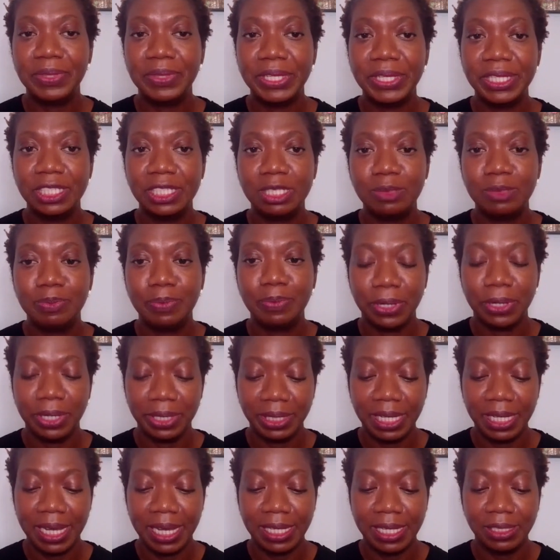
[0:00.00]
this
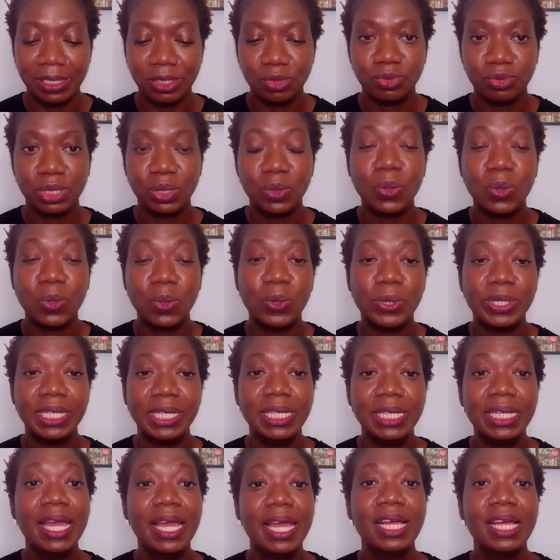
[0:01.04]
podcast
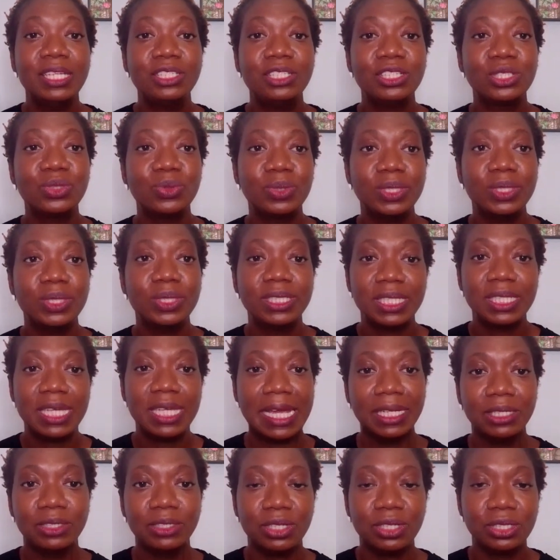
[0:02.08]
recording, just want to
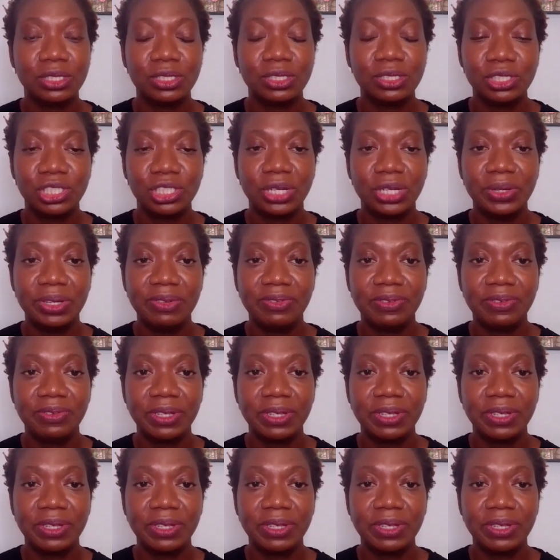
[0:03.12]
thank Dr. Sherry for